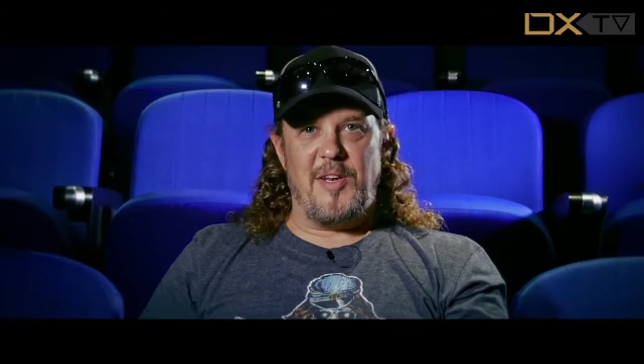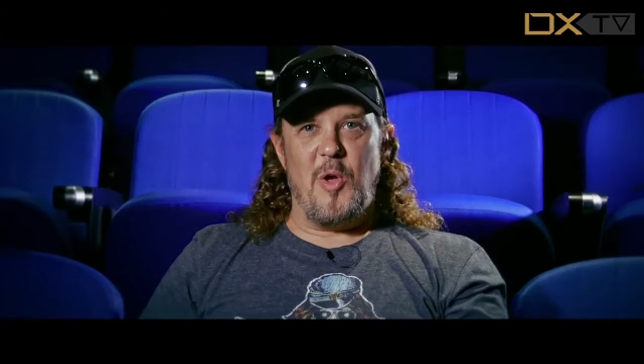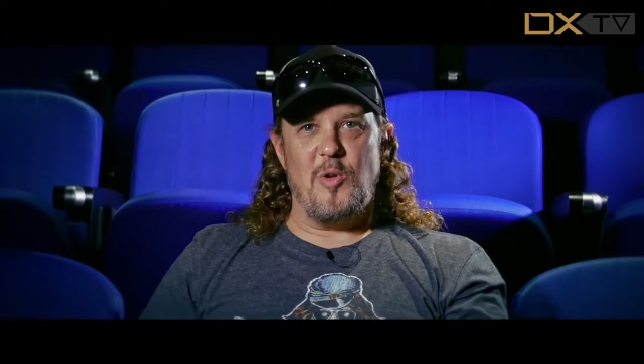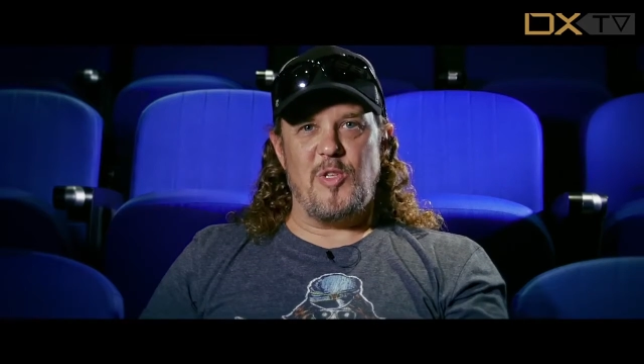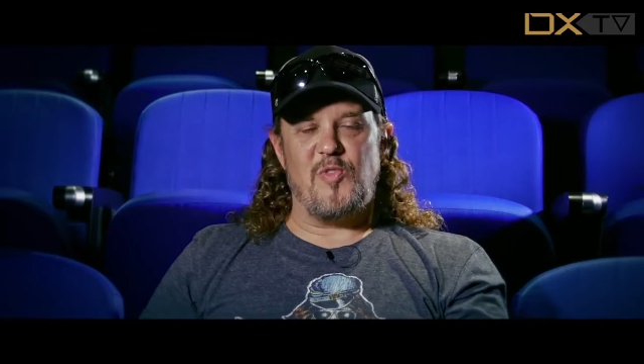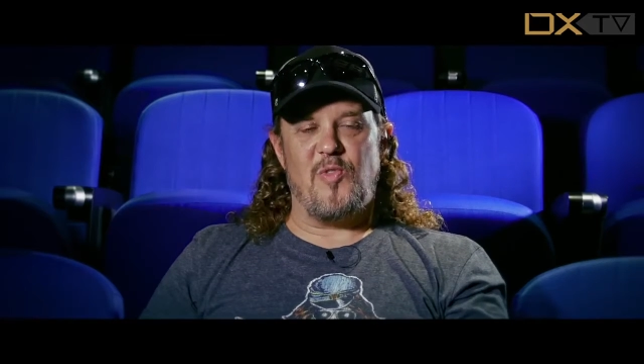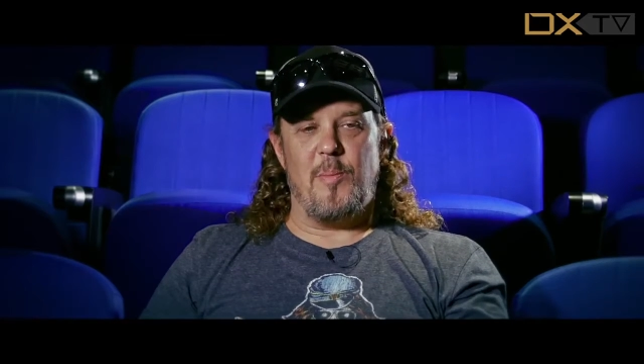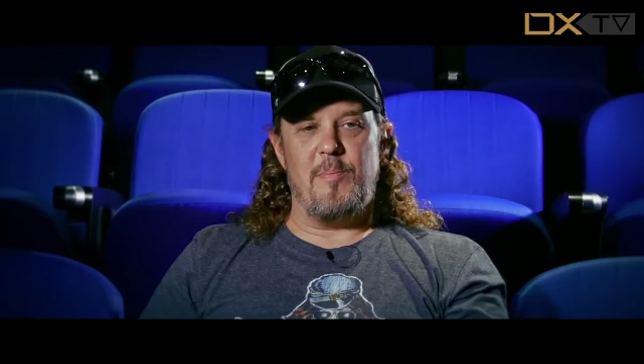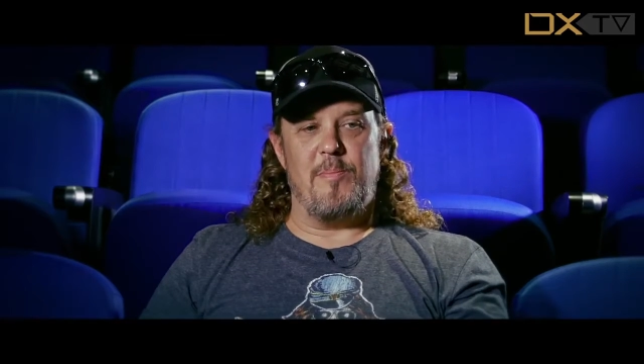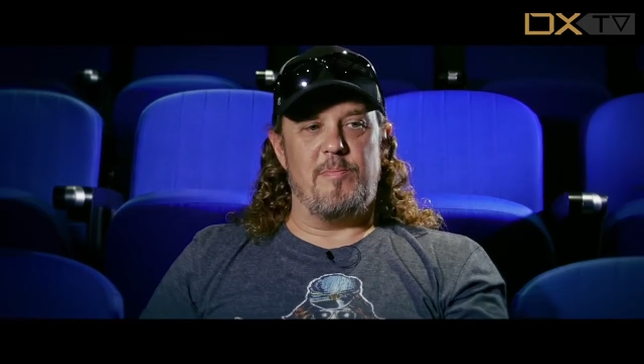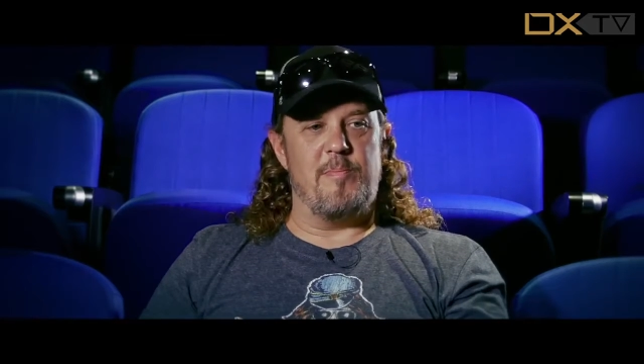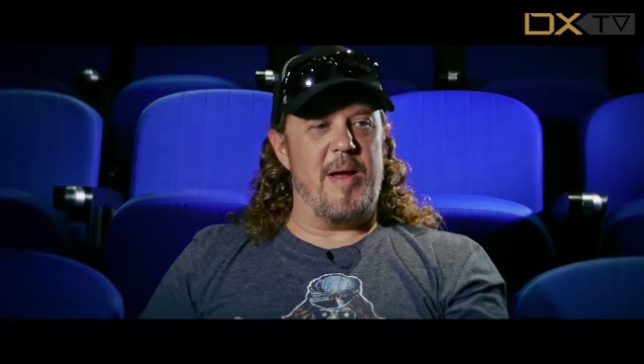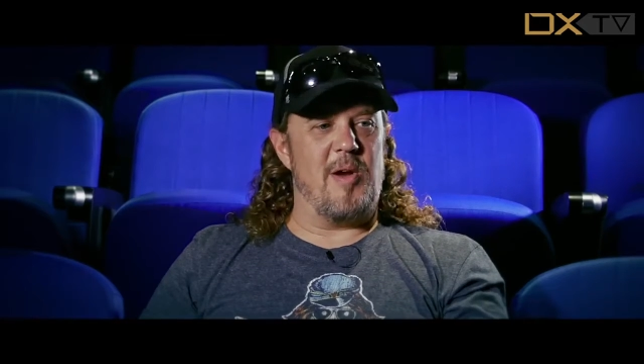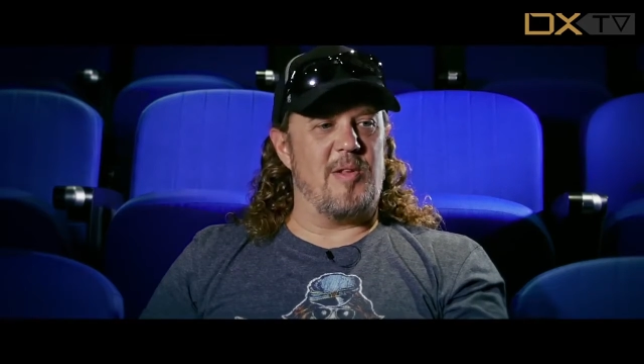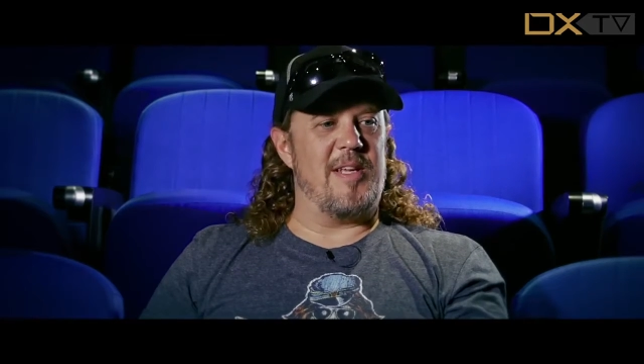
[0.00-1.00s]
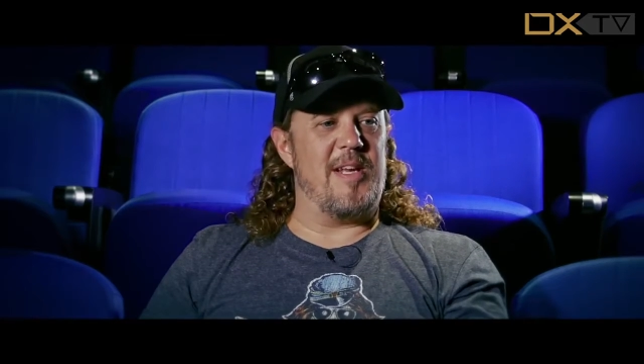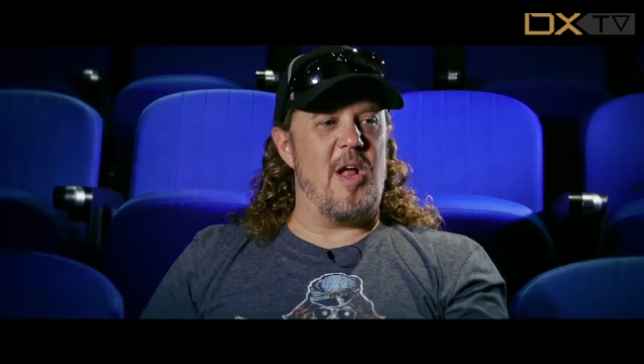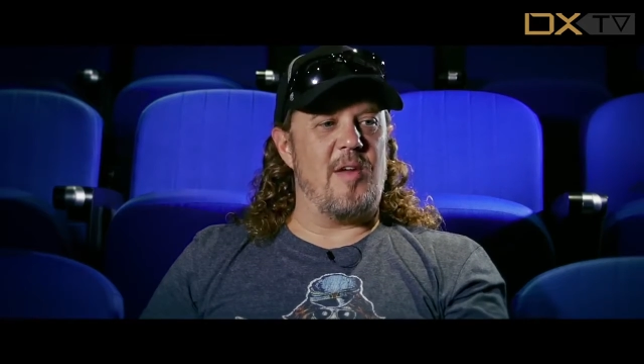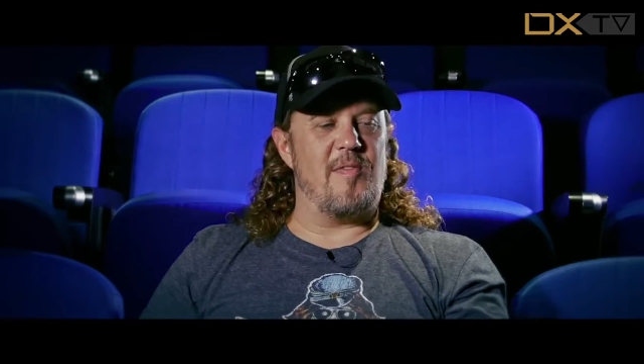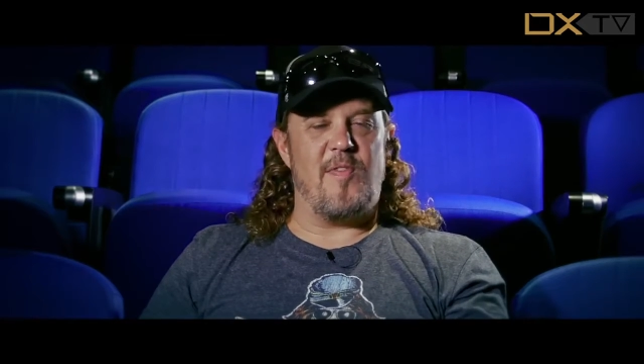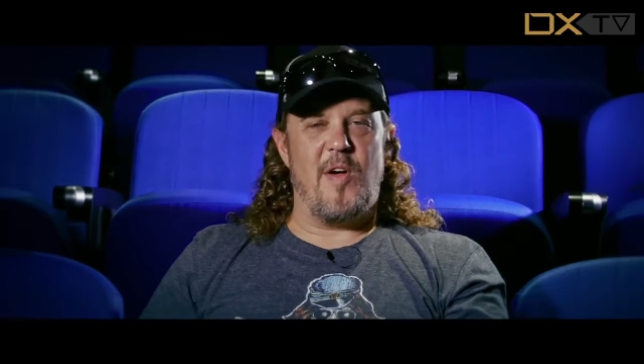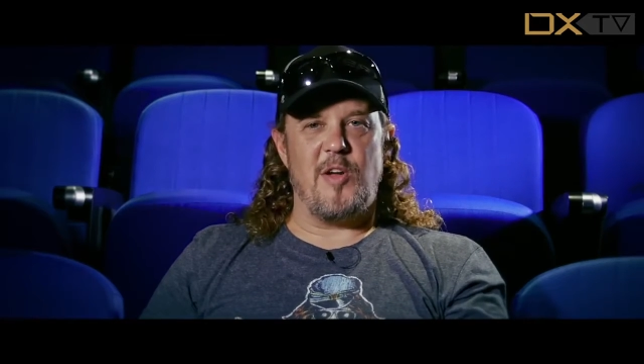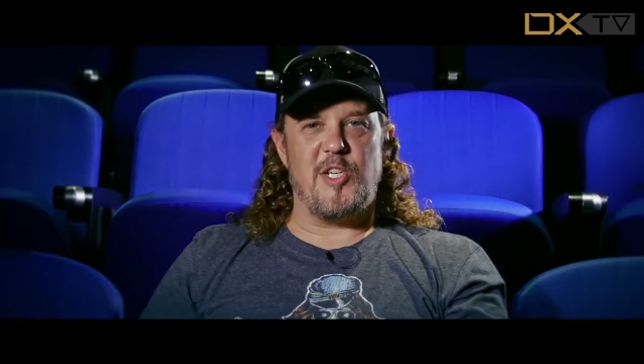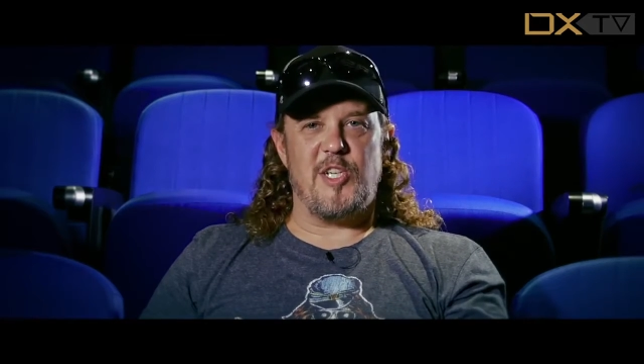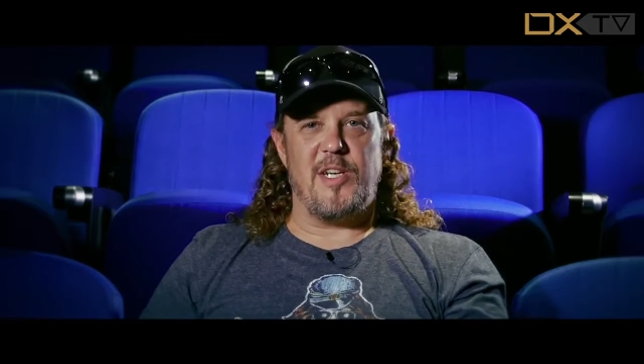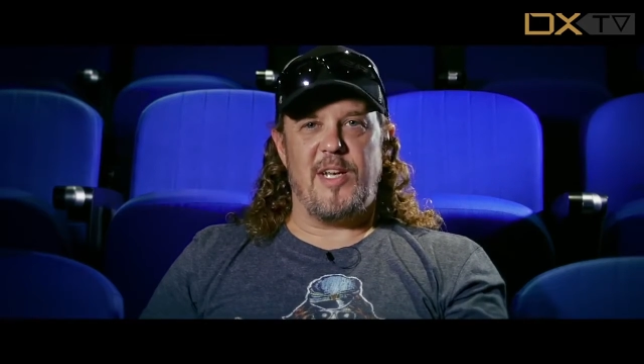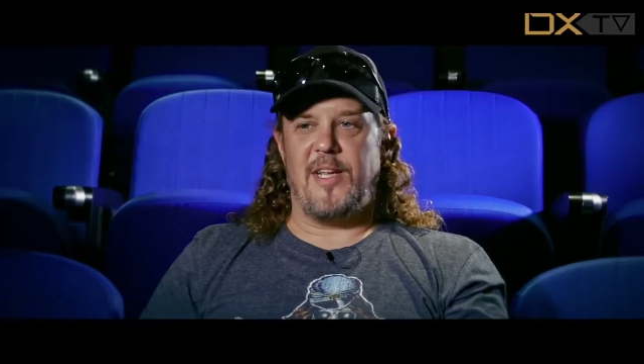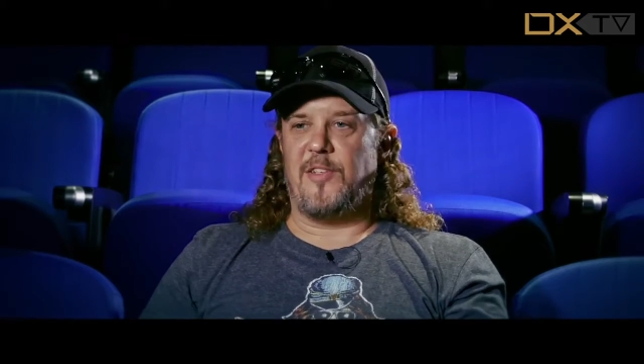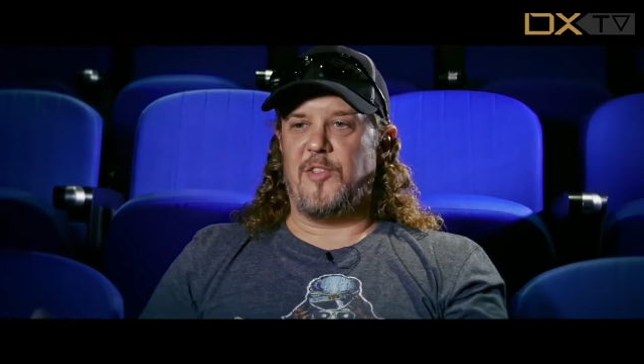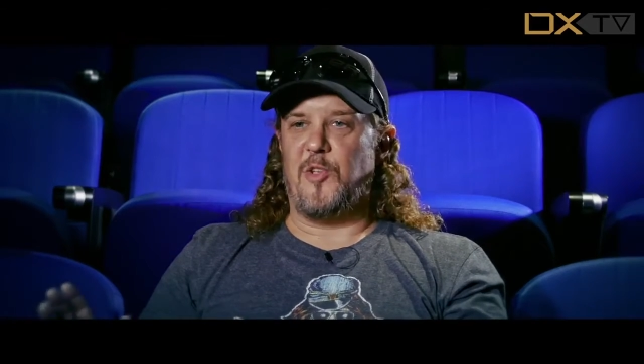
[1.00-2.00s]
goes from barely not
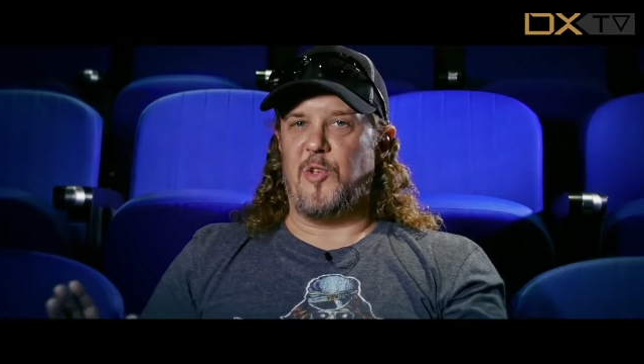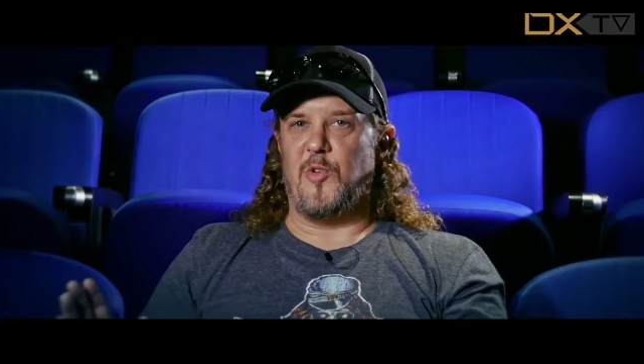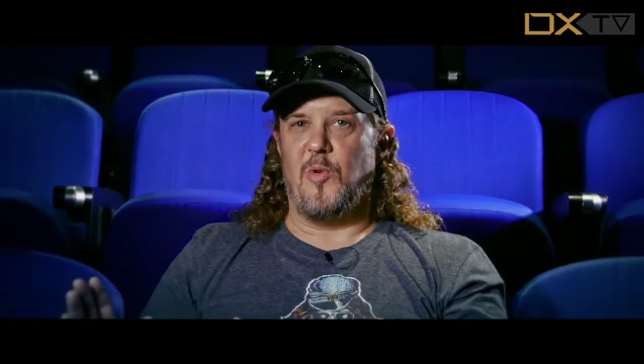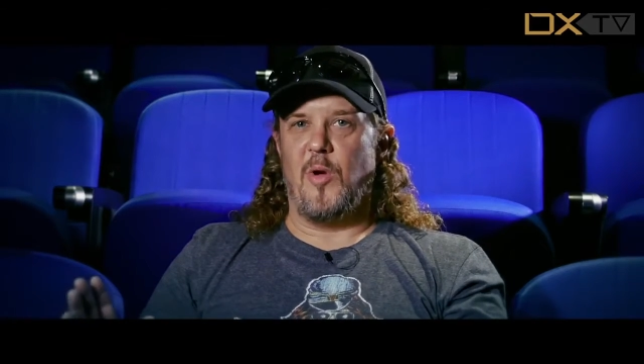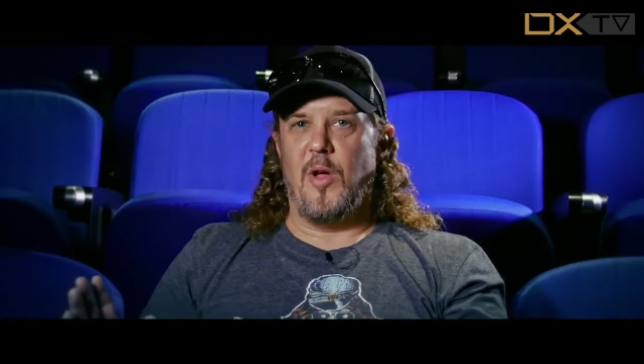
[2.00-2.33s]
functioning to